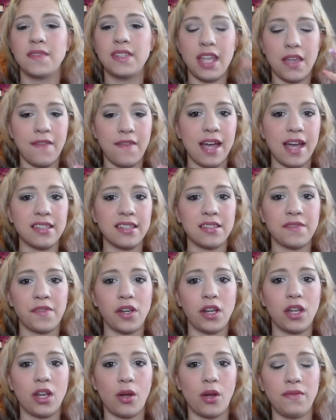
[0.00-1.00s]
safe houses
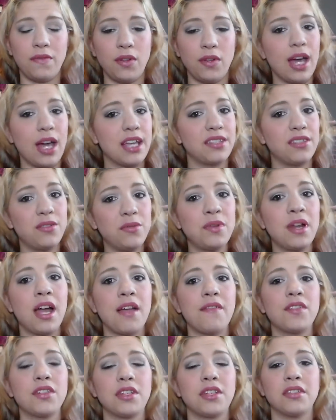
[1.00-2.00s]
for you to go if you guys do
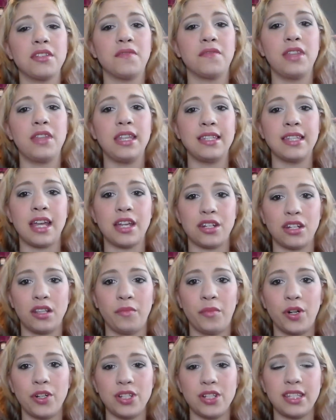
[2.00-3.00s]
not have a shelter for these
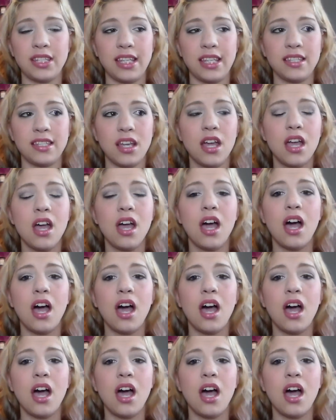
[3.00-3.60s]
national emergencies.